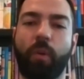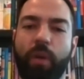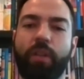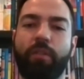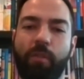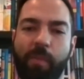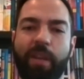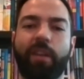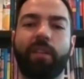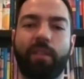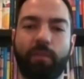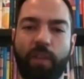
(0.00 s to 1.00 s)
with
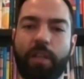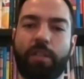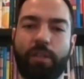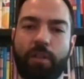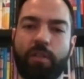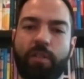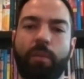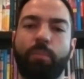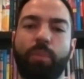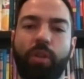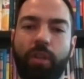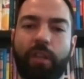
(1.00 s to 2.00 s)
Romanian investors in
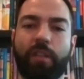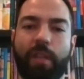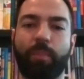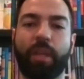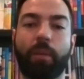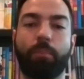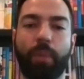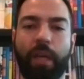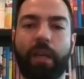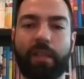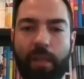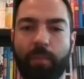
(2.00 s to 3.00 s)
building something
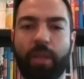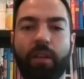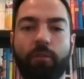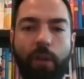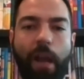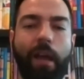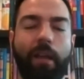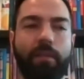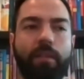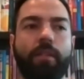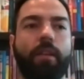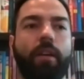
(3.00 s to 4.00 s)
big, something grand,